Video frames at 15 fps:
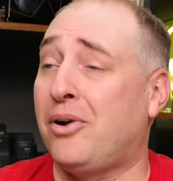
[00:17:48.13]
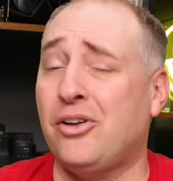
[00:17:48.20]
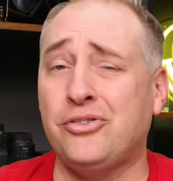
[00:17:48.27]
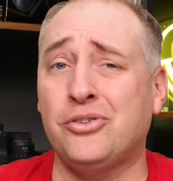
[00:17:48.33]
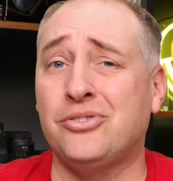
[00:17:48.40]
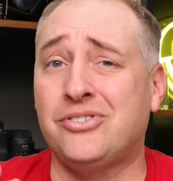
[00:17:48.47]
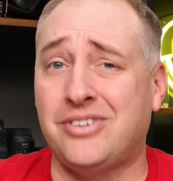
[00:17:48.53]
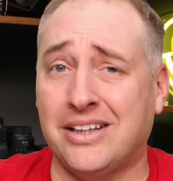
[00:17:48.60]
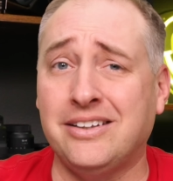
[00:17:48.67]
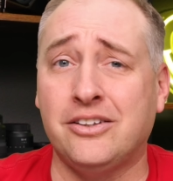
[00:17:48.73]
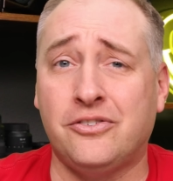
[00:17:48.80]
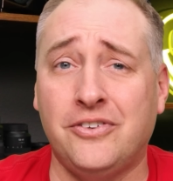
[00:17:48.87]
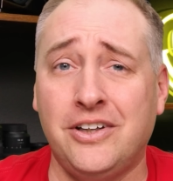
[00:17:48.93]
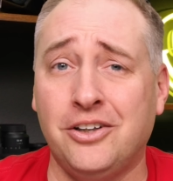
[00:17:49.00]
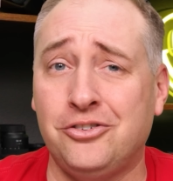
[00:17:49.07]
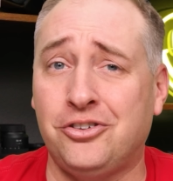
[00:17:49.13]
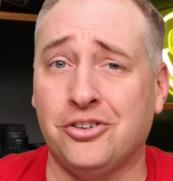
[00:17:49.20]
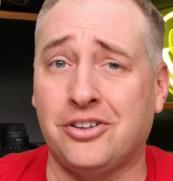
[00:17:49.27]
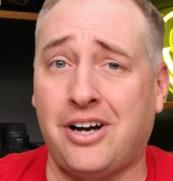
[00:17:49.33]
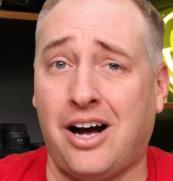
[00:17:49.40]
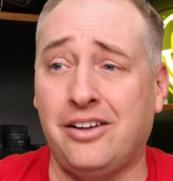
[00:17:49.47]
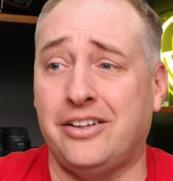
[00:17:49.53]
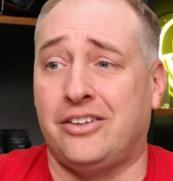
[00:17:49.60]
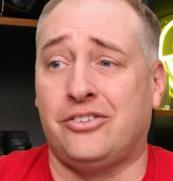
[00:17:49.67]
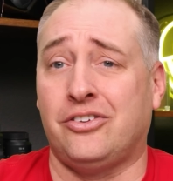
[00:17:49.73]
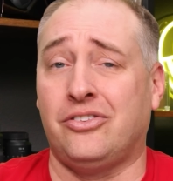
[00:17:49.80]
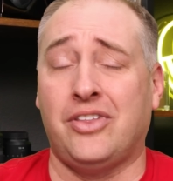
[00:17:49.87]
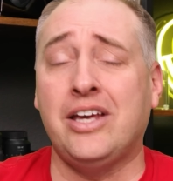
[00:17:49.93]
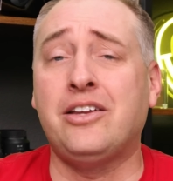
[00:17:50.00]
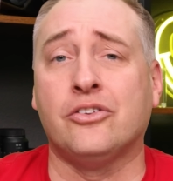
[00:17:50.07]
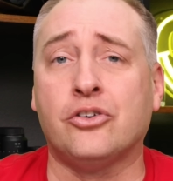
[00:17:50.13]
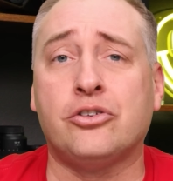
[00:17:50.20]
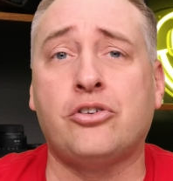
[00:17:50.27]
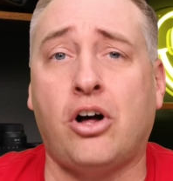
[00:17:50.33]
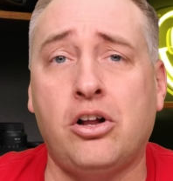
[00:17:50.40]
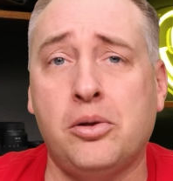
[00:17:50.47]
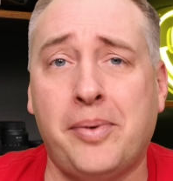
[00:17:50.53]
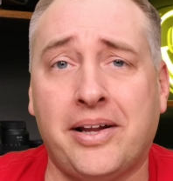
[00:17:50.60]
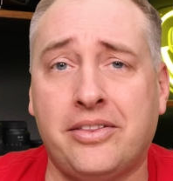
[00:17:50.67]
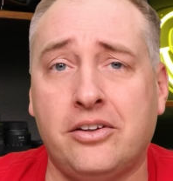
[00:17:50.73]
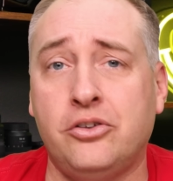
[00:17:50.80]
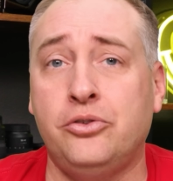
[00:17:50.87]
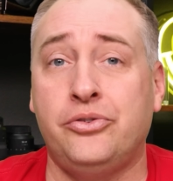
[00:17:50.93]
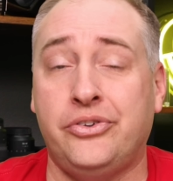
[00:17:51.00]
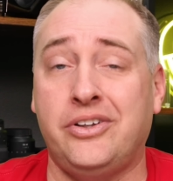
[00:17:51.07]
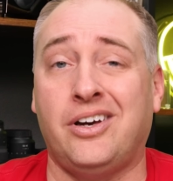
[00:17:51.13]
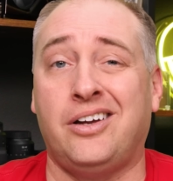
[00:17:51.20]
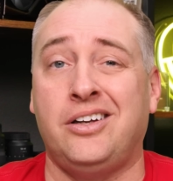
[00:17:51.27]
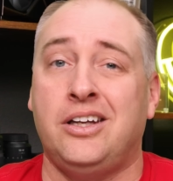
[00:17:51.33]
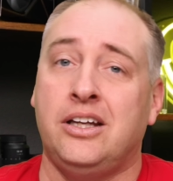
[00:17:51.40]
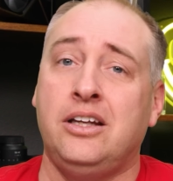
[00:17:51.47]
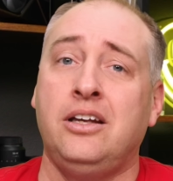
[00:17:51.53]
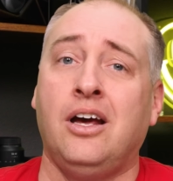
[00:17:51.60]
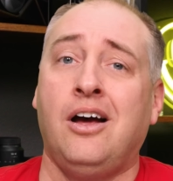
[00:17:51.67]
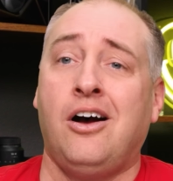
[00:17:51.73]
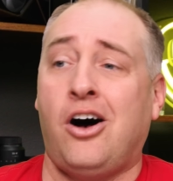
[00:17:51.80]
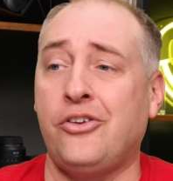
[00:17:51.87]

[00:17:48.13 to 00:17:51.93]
But also send this video video to your colleagues so they can learn all about the new Xeon EE.